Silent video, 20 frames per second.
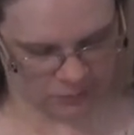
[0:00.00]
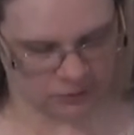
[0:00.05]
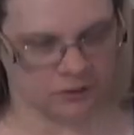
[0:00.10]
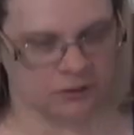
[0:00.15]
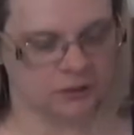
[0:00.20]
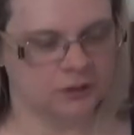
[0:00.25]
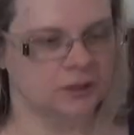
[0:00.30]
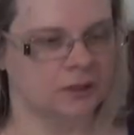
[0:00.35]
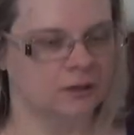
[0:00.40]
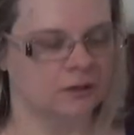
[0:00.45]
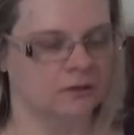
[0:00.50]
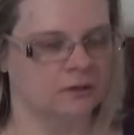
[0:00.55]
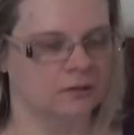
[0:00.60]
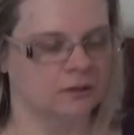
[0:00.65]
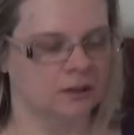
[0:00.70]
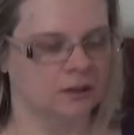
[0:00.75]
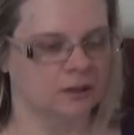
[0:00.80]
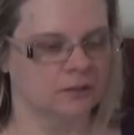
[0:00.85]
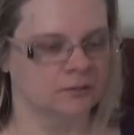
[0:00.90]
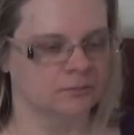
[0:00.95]
So
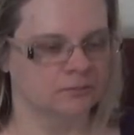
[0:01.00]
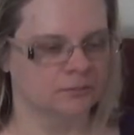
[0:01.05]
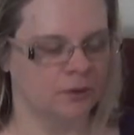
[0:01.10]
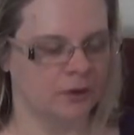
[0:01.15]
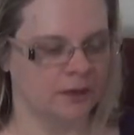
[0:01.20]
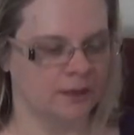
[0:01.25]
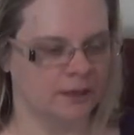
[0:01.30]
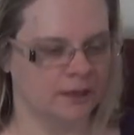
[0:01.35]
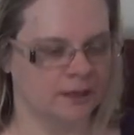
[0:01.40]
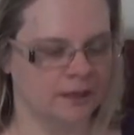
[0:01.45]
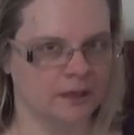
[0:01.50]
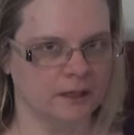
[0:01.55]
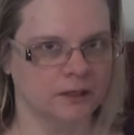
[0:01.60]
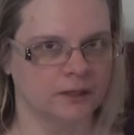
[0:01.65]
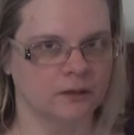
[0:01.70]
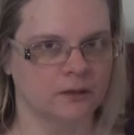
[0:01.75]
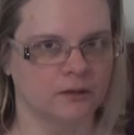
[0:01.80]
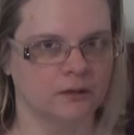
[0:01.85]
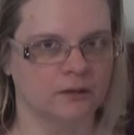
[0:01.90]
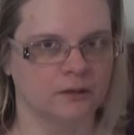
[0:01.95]
uh, by killing
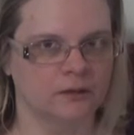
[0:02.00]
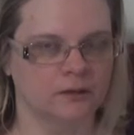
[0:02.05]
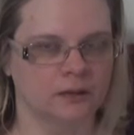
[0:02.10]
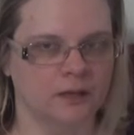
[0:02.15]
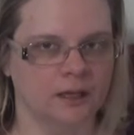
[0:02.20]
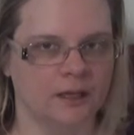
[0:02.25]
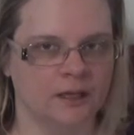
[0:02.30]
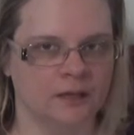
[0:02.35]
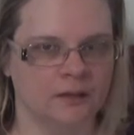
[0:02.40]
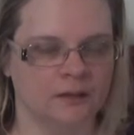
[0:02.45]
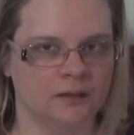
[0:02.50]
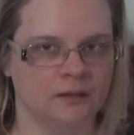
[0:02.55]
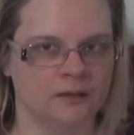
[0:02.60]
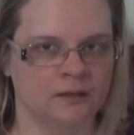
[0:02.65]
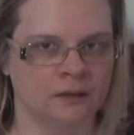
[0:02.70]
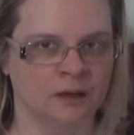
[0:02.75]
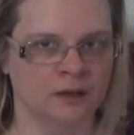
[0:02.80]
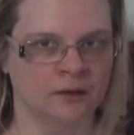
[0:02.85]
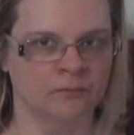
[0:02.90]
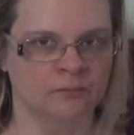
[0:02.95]
her, he
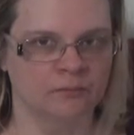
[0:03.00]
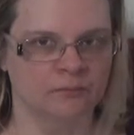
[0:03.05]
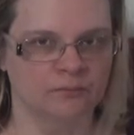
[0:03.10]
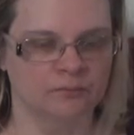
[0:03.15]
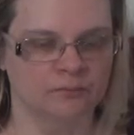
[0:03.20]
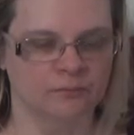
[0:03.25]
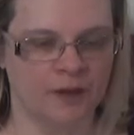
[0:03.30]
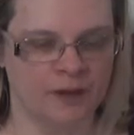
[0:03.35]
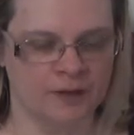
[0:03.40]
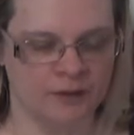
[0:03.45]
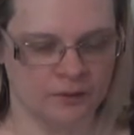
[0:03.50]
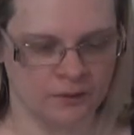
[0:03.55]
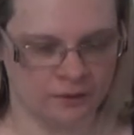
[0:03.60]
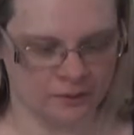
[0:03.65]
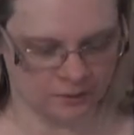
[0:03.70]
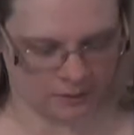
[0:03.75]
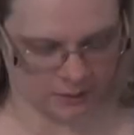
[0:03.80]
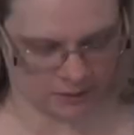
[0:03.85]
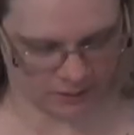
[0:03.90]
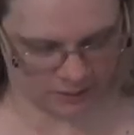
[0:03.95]
can um, make
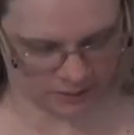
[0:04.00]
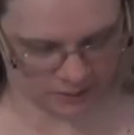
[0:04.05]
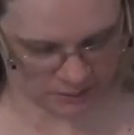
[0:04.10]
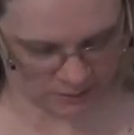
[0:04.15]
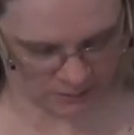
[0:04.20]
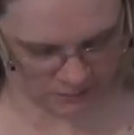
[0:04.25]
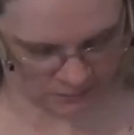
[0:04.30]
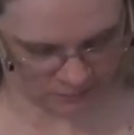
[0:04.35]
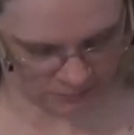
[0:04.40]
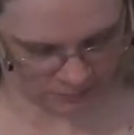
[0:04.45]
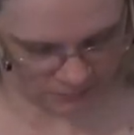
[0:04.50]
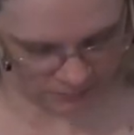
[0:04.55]
her innocent